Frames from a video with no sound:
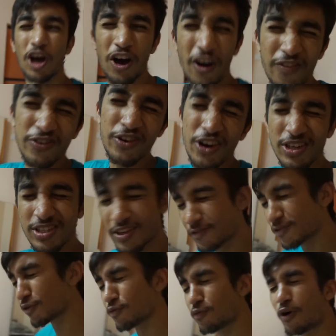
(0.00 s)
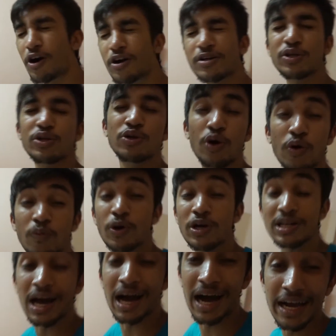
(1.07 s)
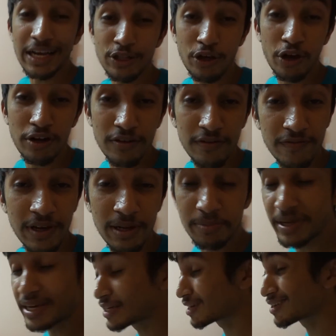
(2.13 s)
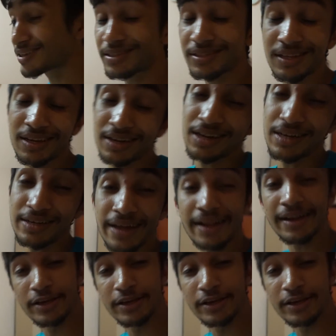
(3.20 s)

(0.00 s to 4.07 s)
Of course if you want to know what I thought of while making it then I'll tell